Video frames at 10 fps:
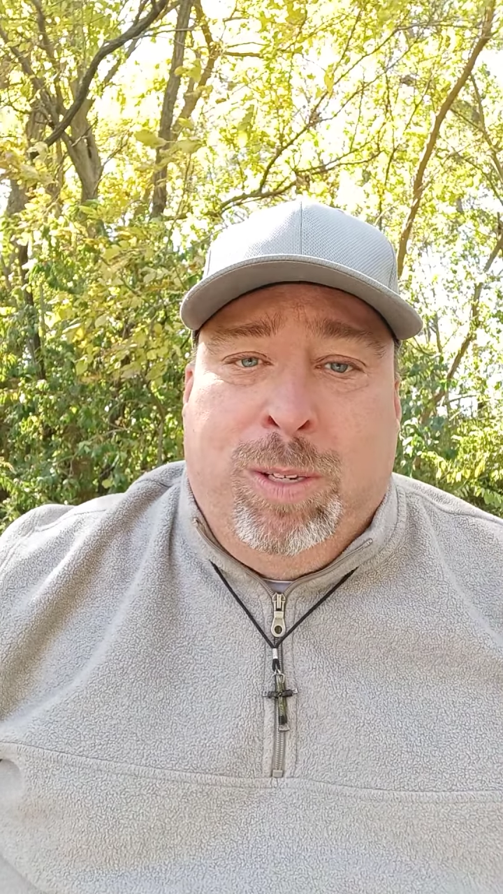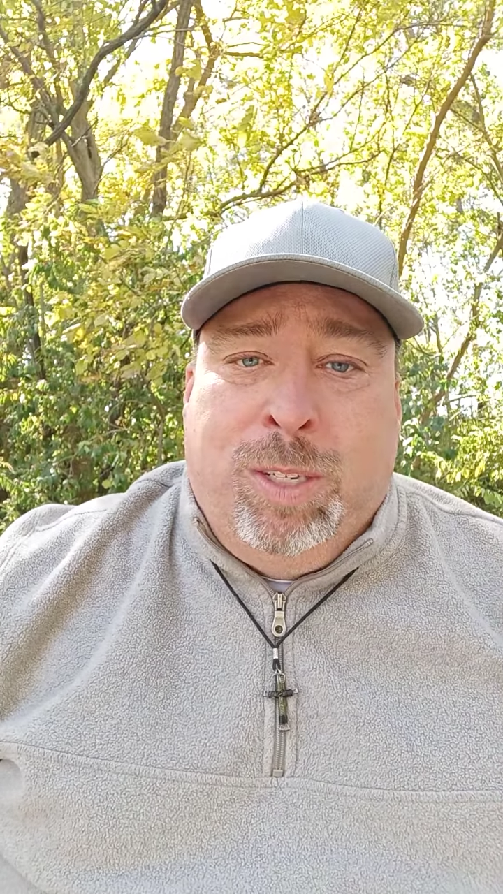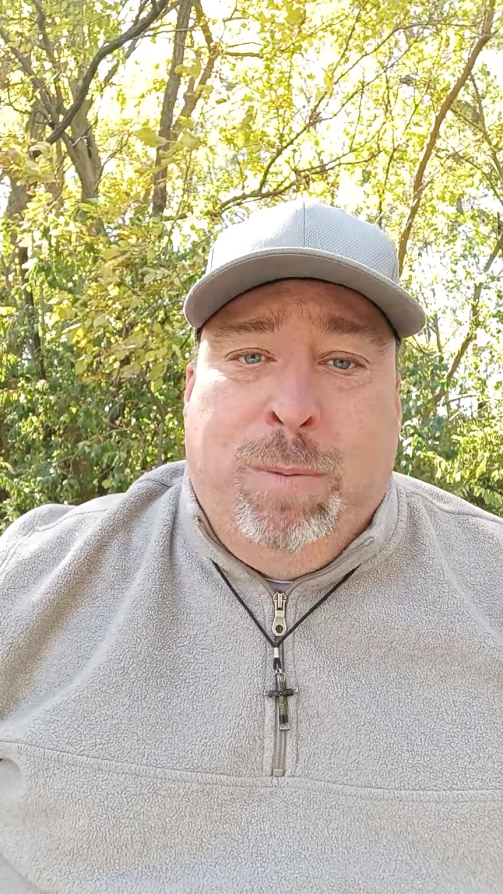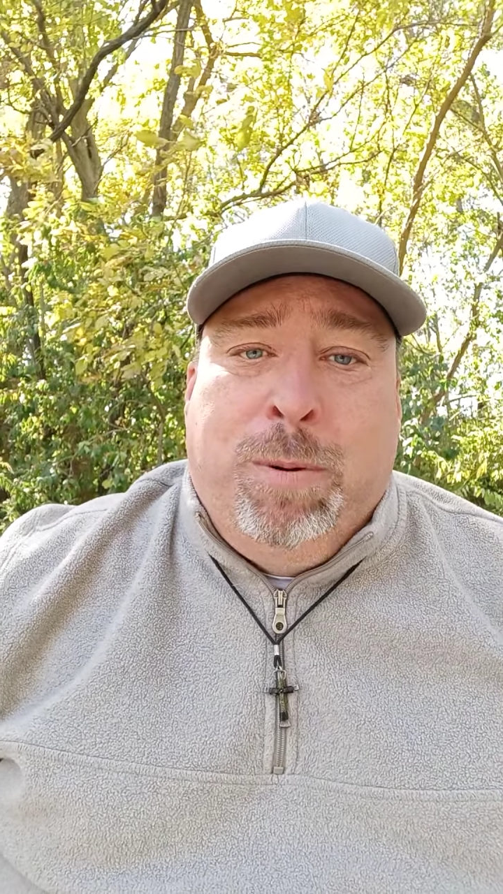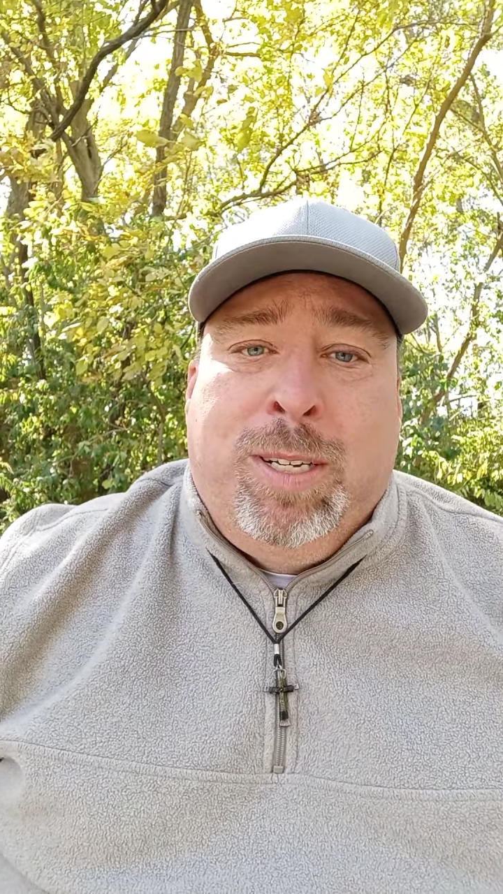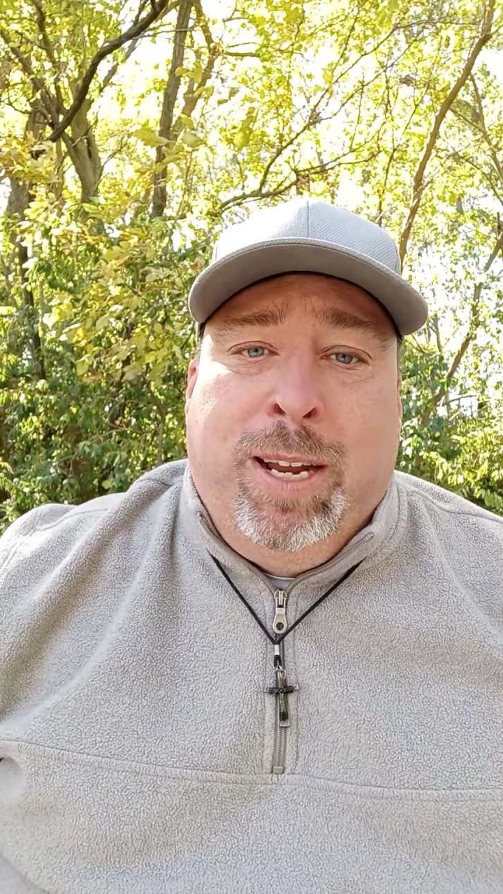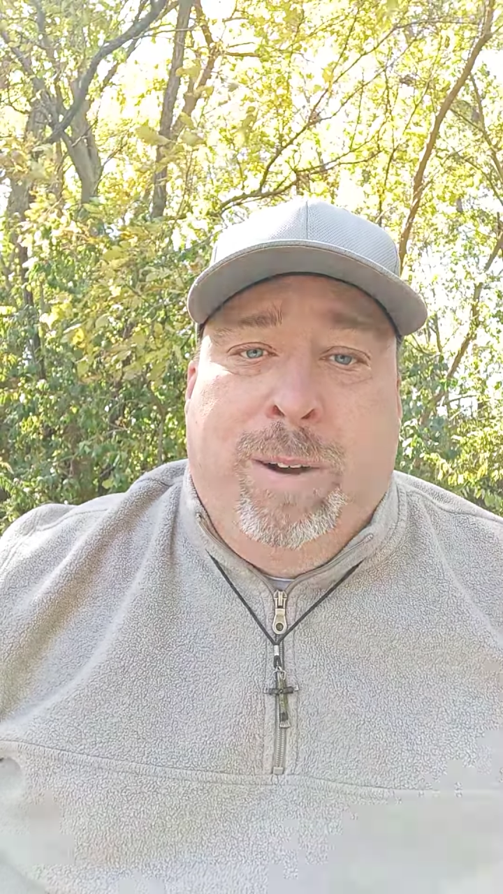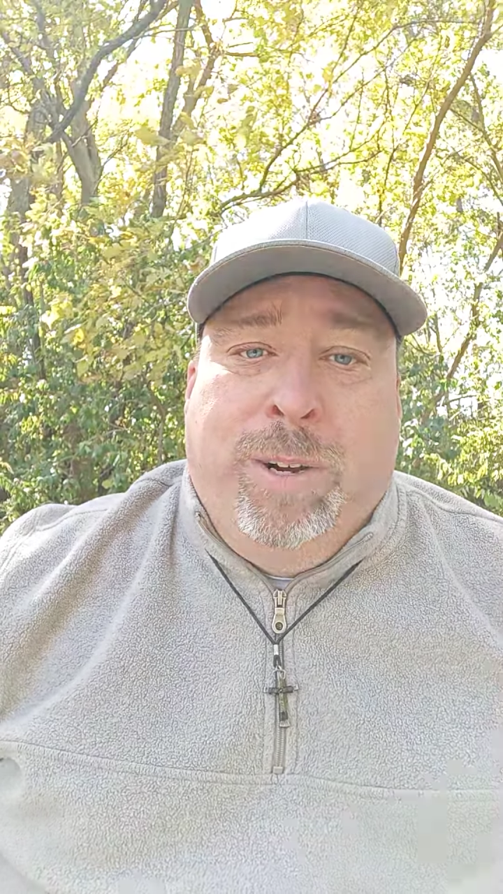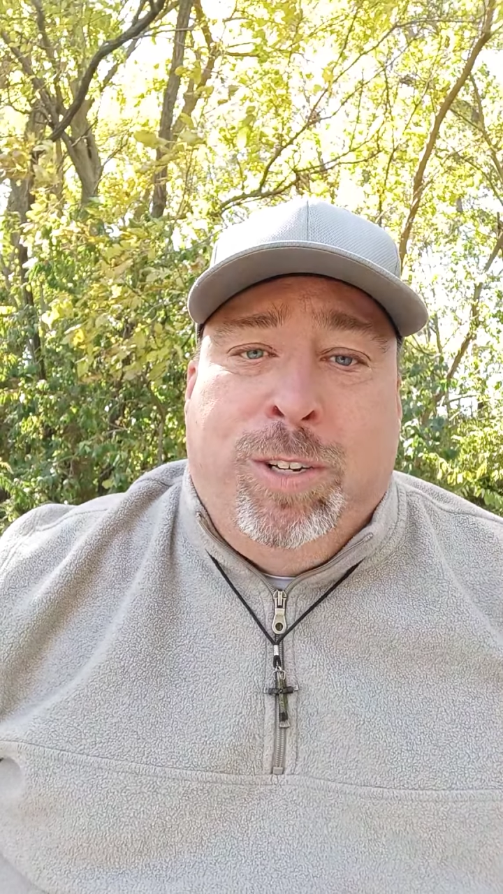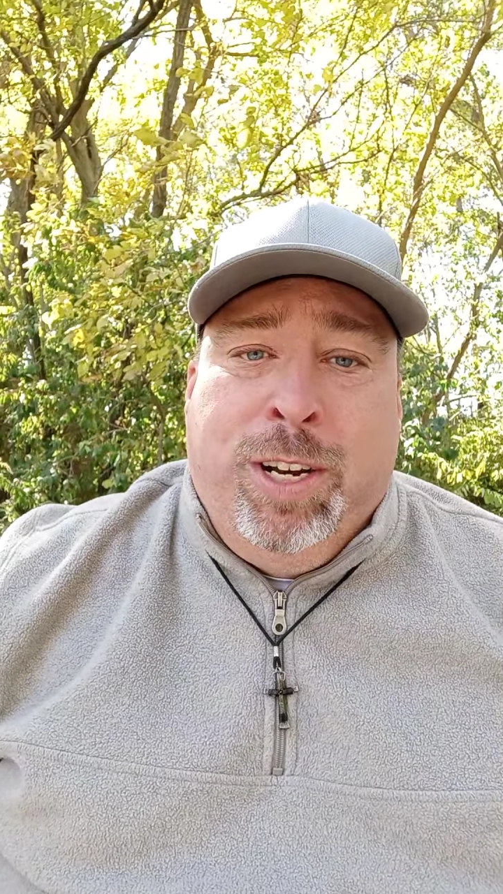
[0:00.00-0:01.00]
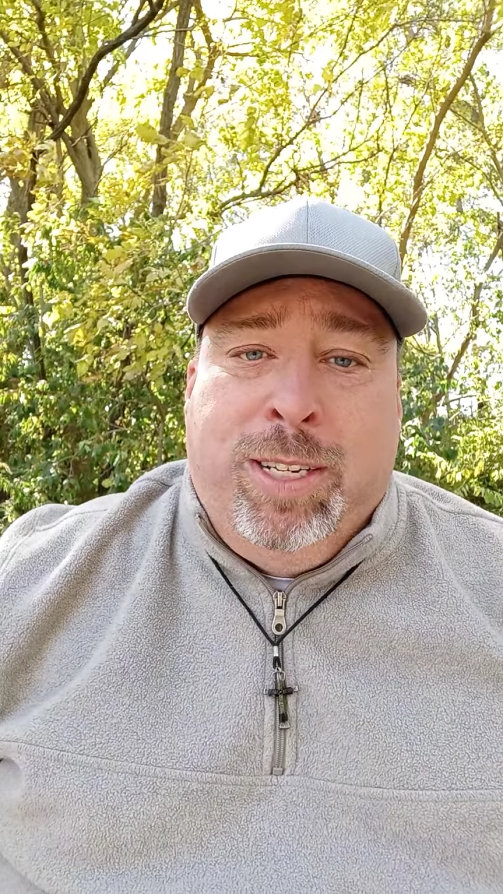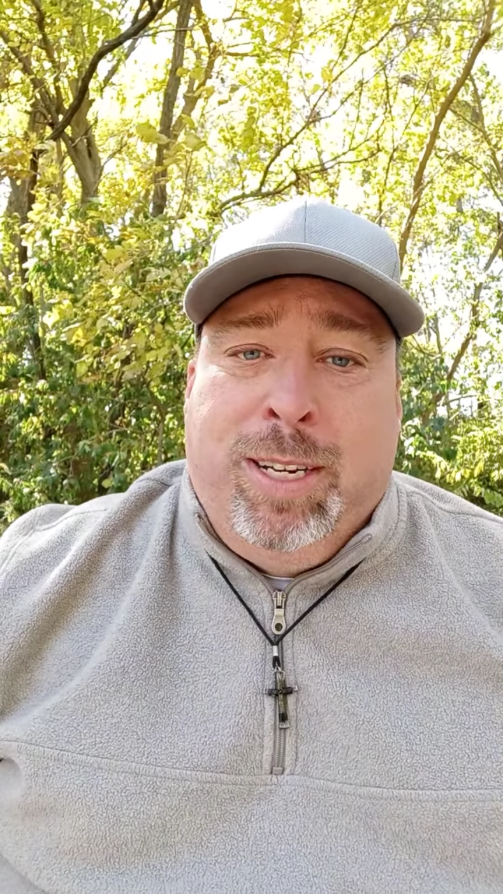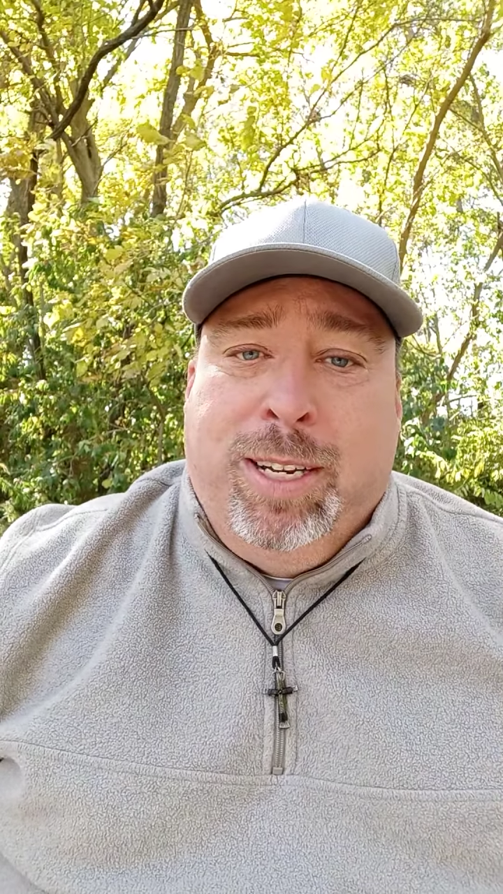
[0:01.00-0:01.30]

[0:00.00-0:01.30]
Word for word: a super saint on your chest